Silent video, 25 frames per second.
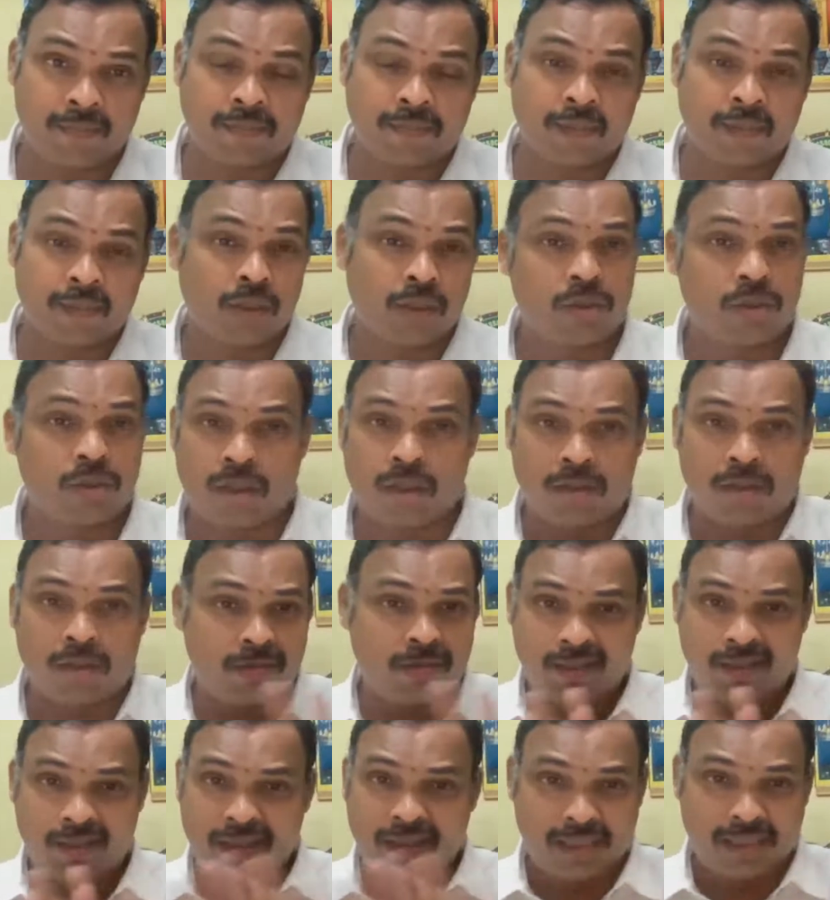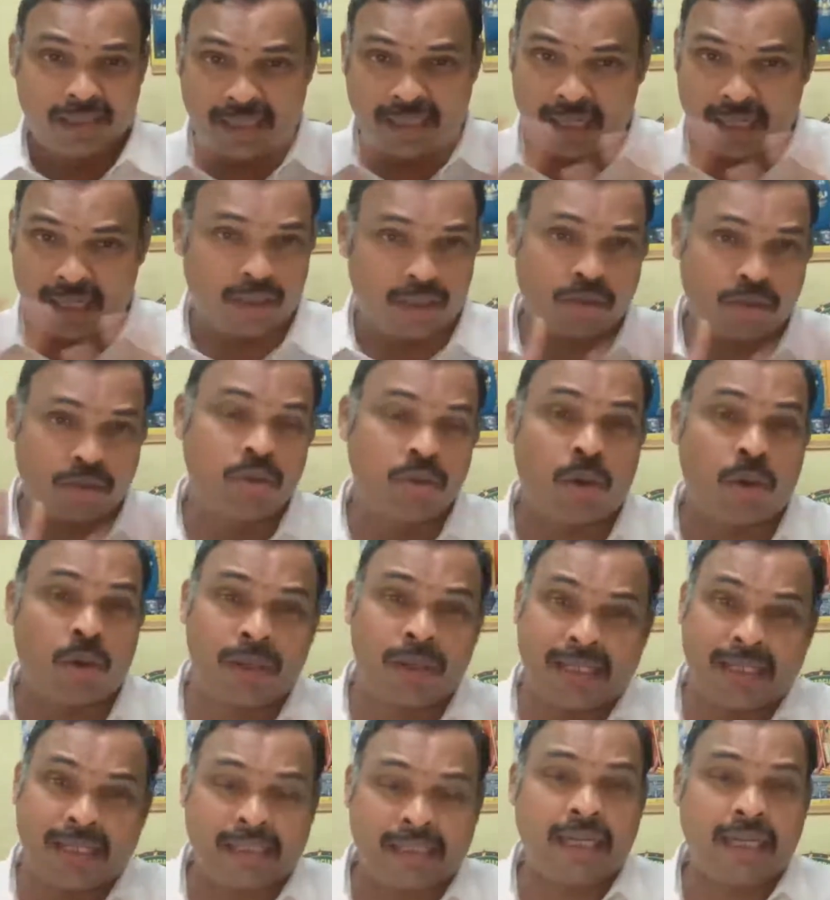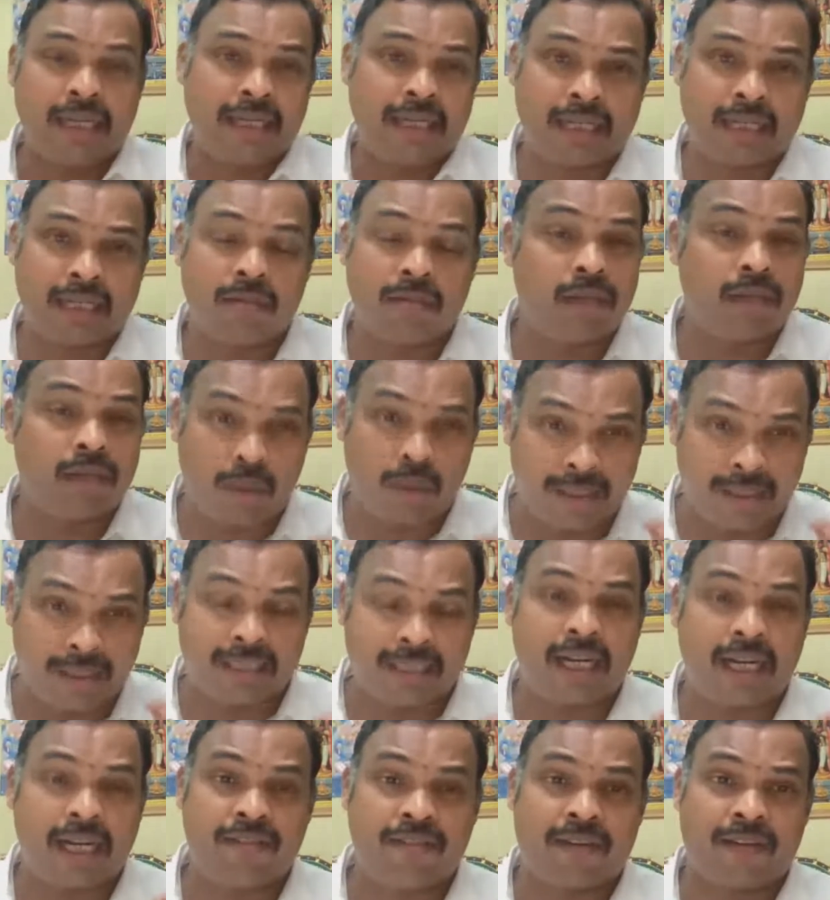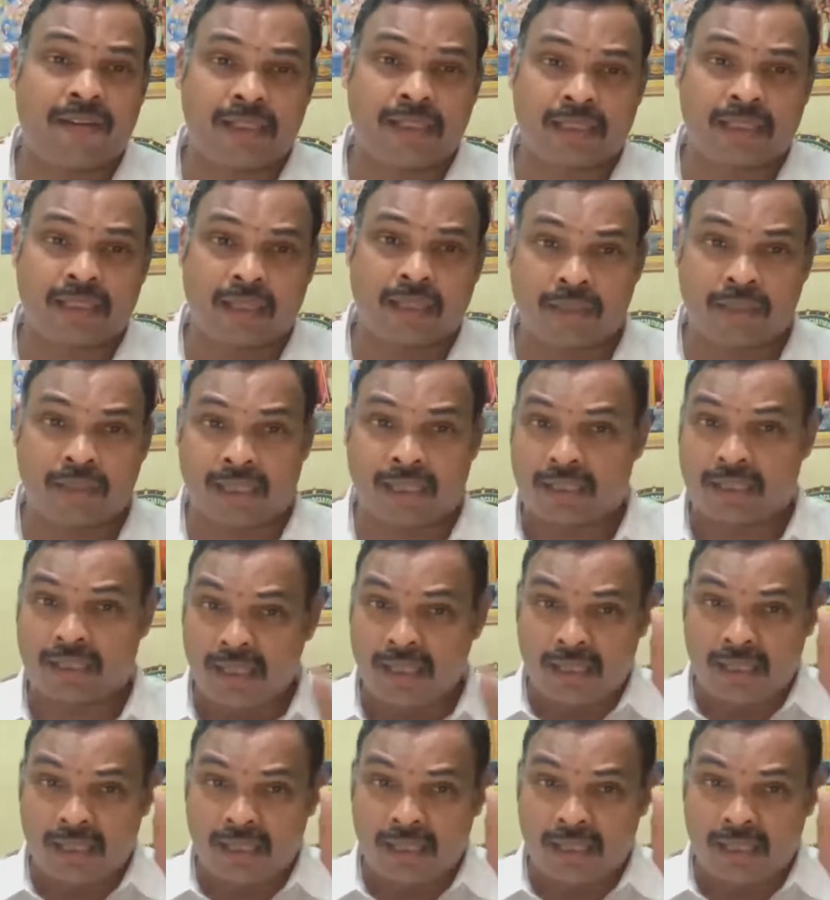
So there is no distinction between the different subjects.